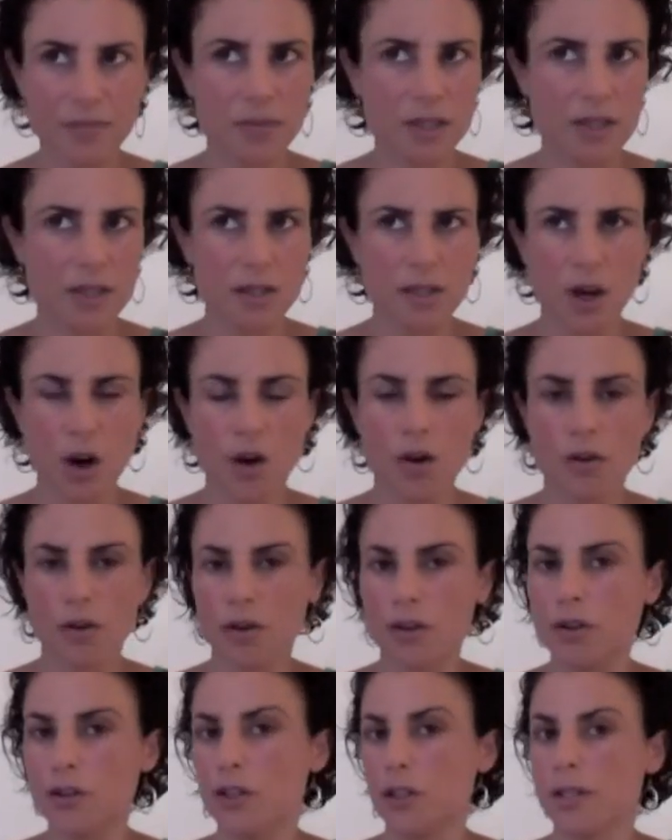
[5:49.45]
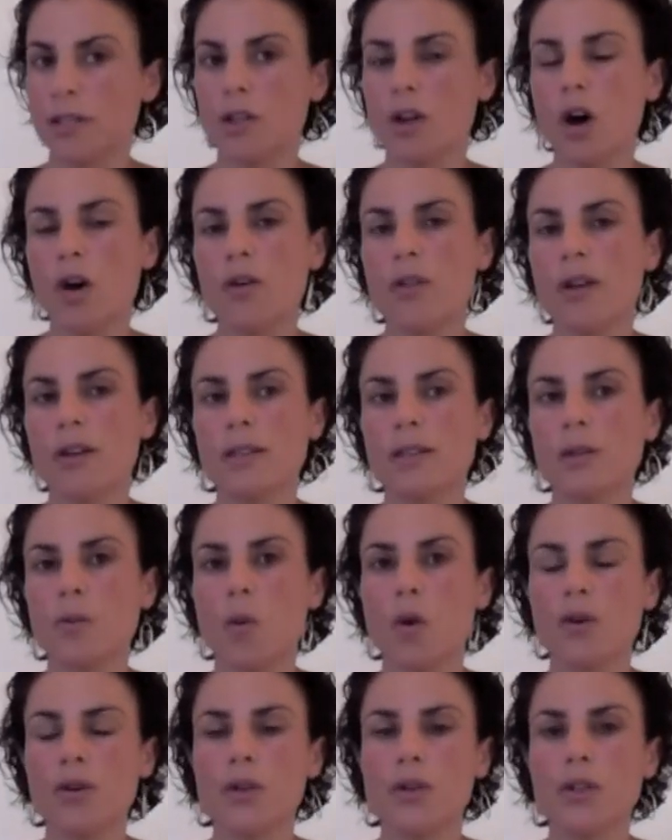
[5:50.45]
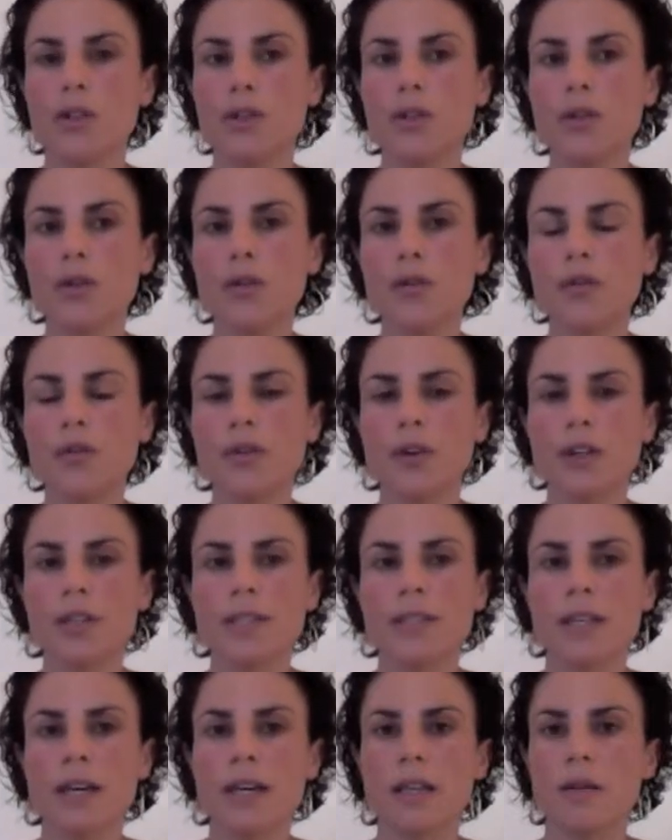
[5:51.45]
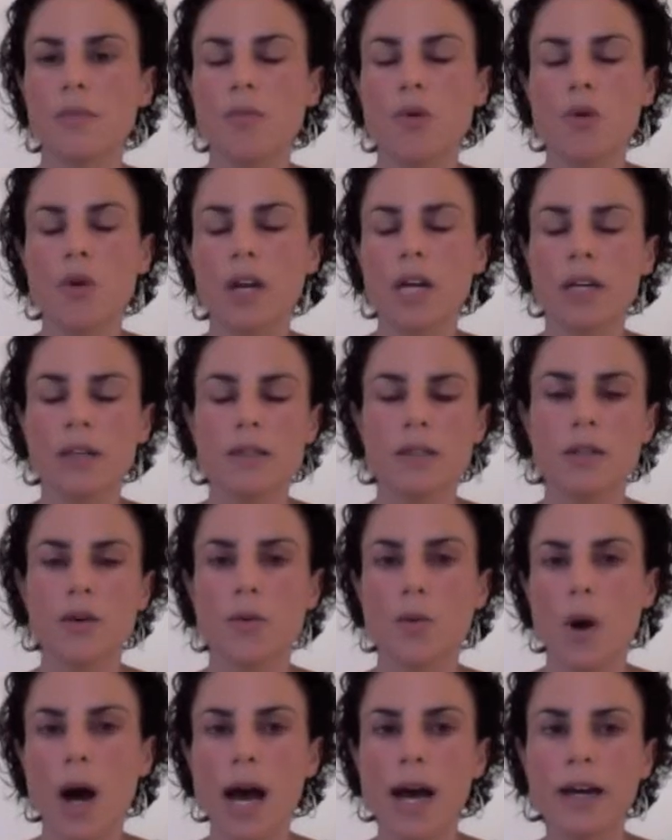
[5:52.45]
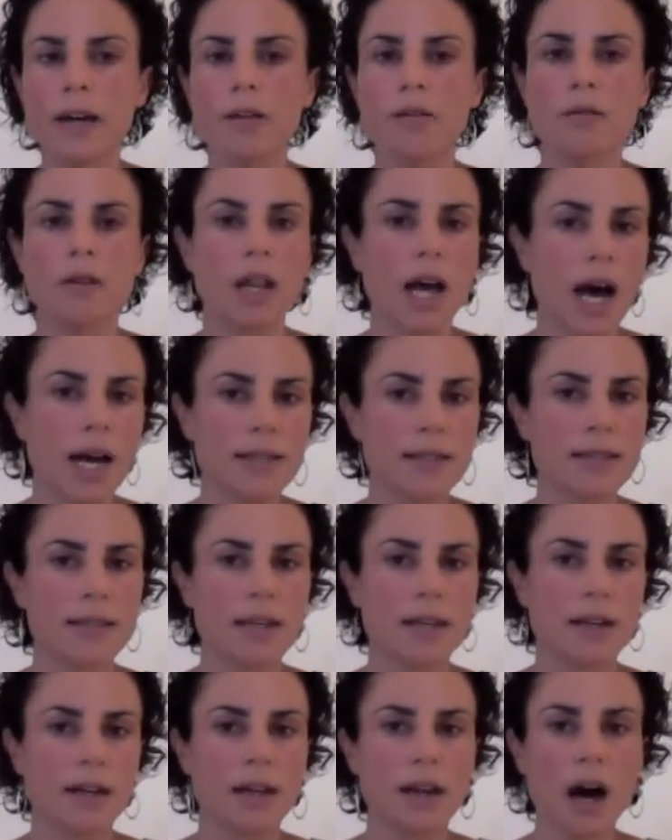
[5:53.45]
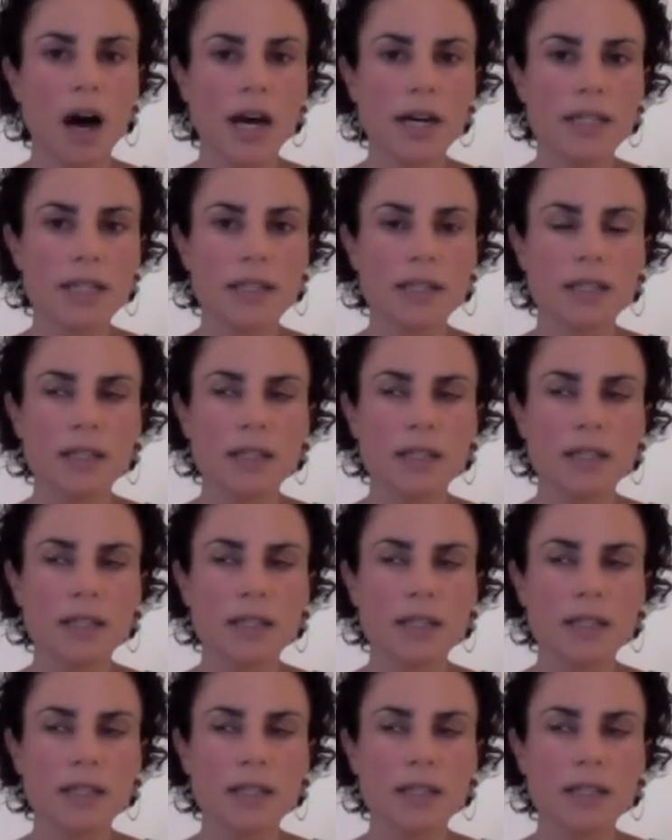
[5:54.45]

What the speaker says: so you just know that it's what you do first thing in the morning as you wake or last thing at night,